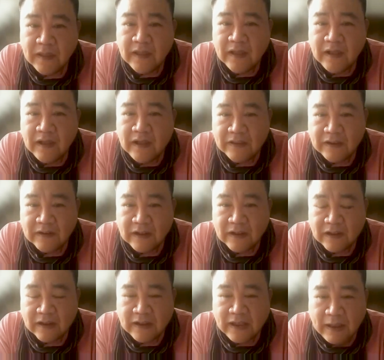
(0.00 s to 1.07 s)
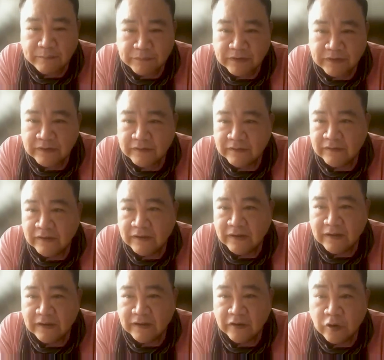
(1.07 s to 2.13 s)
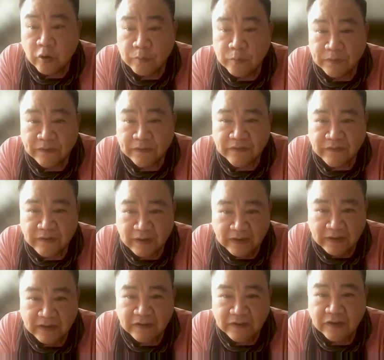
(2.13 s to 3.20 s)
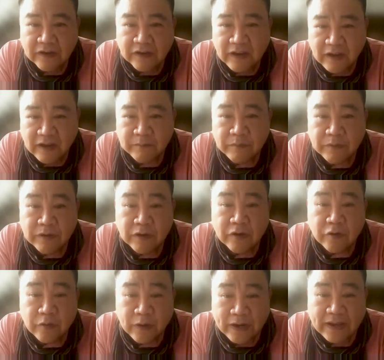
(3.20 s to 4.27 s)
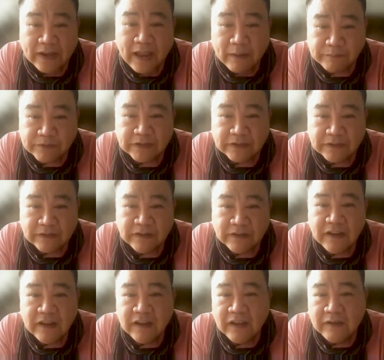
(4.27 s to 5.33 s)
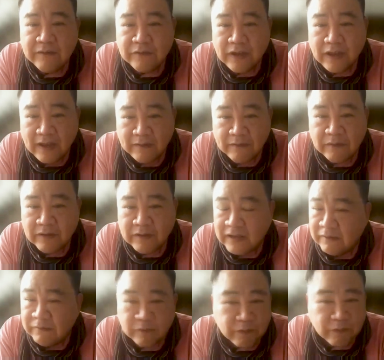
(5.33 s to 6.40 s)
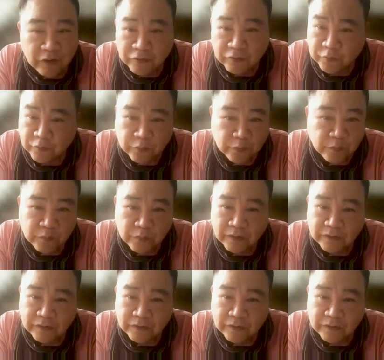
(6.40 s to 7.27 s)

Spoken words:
I think, like a captain in an open sea, you can't be a great captain if you haven't never gone through a